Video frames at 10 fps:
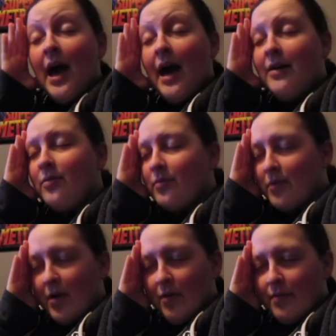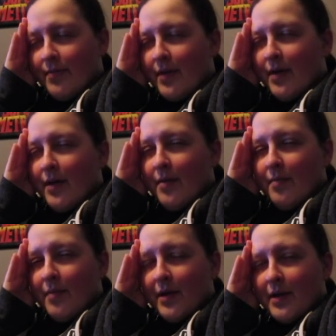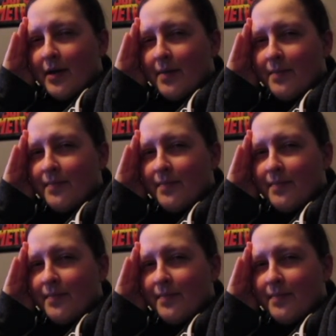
I don't know. But